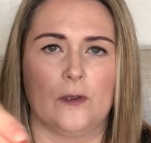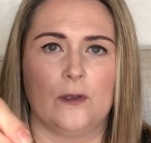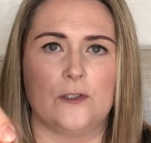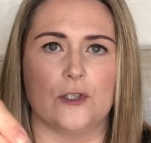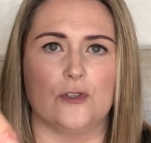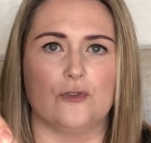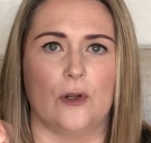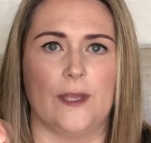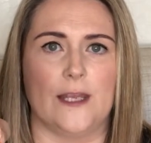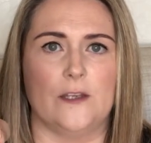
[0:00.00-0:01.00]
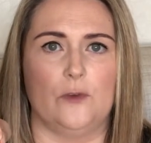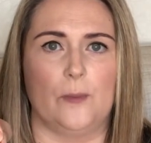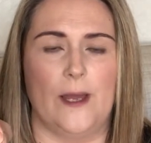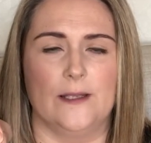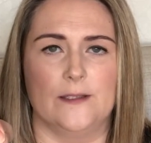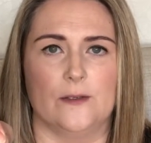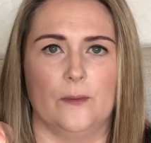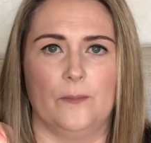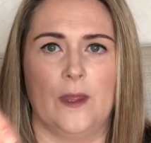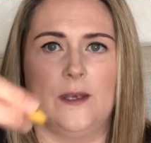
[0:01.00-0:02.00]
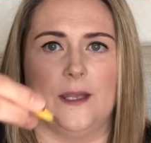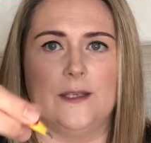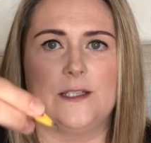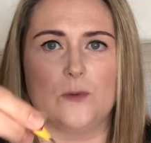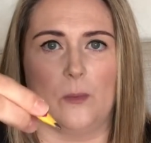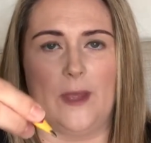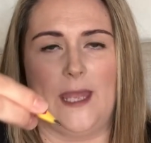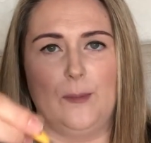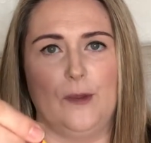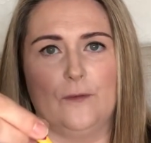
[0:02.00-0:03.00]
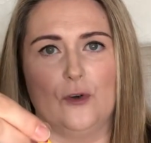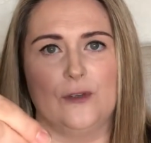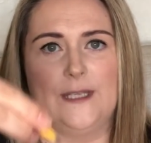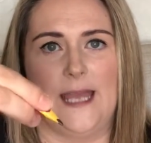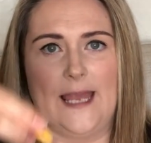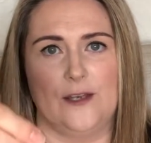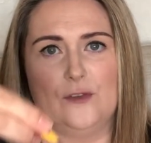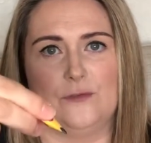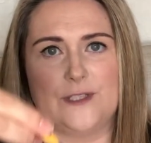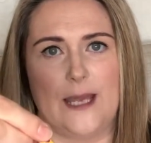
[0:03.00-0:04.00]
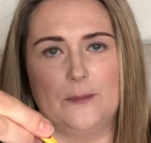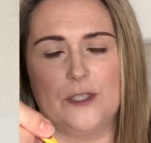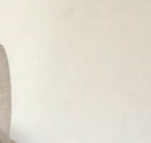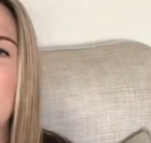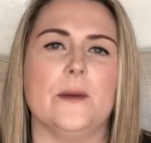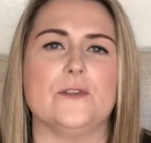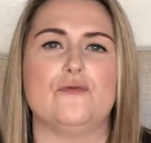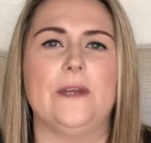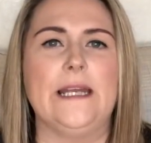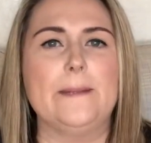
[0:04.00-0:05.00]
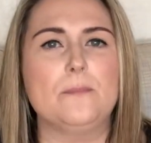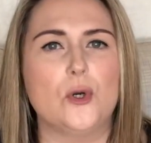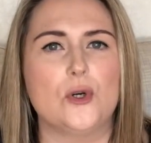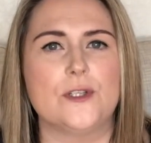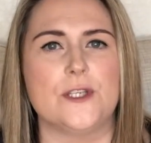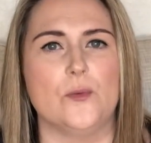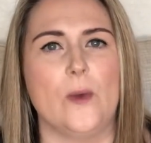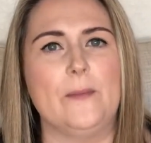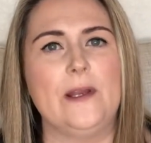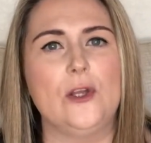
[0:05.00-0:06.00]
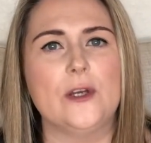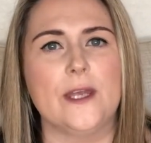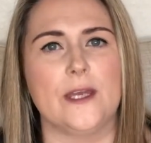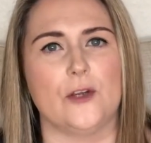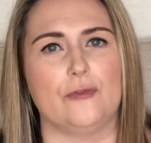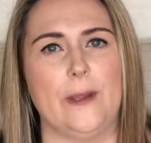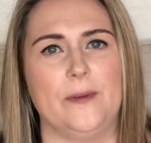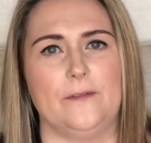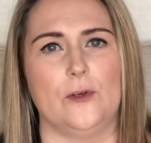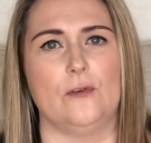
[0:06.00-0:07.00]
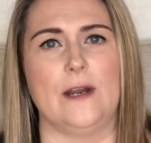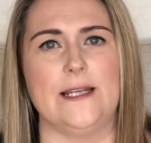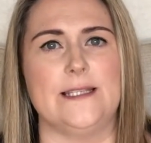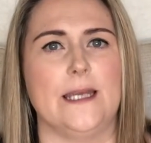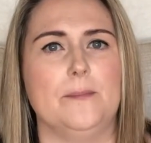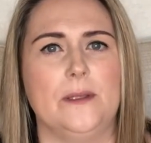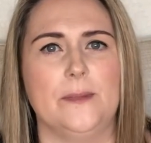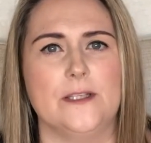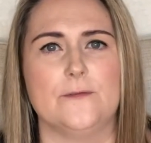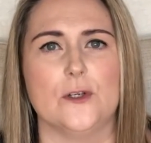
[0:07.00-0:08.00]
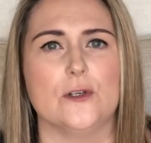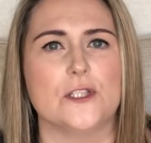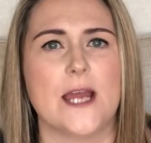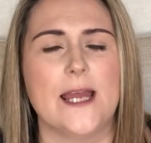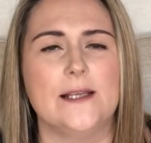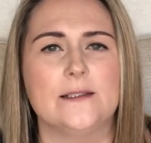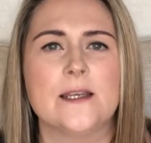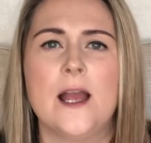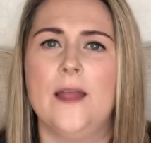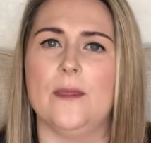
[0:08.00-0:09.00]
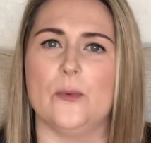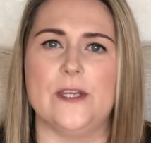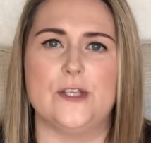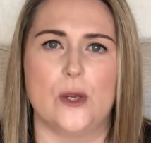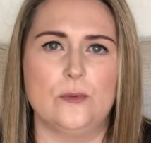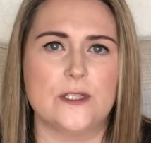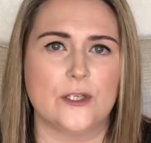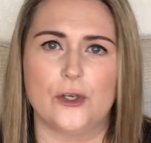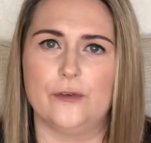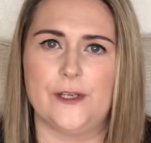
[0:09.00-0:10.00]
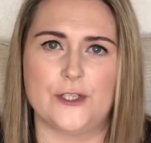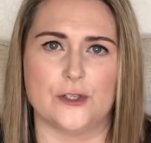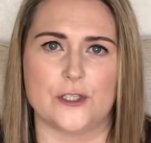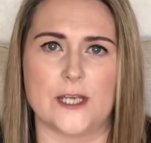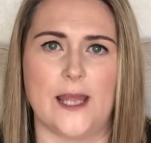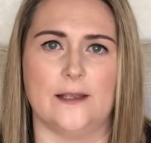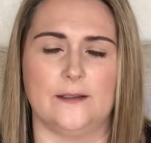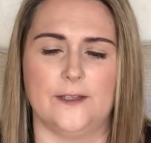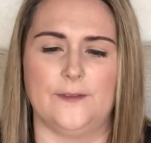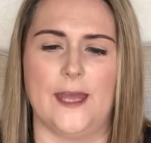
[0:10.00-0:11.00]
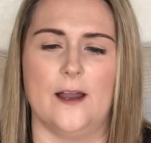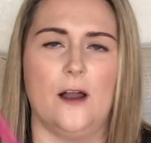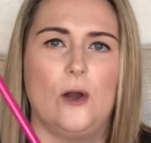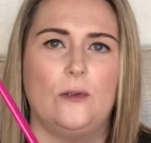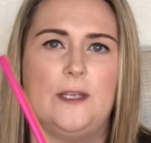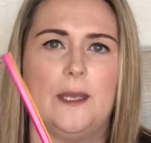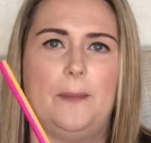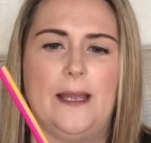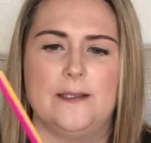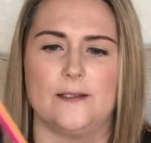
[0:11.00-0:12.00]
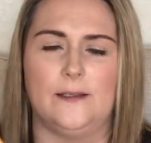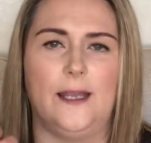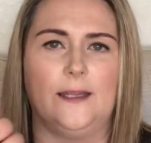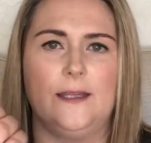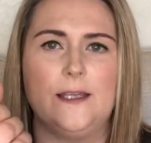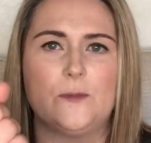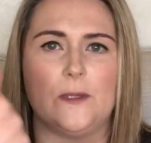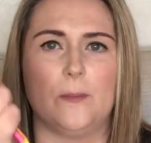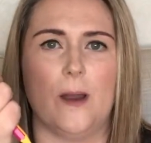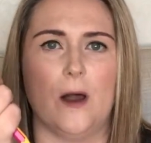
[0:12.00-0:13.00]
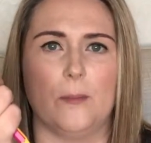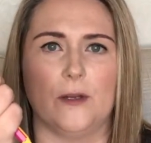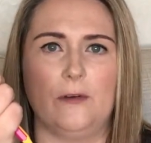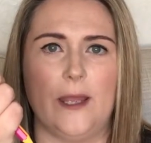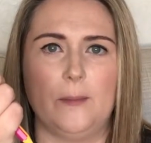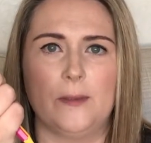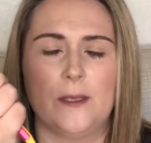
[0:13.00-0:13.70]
to control the end of your pencil. Now this is what we're aiming for at the end of reception. Now it's really important when we're looking at grip of your writing implements for your child that we don't encourage your child, if they are holding a pencil like this with a palmar grip,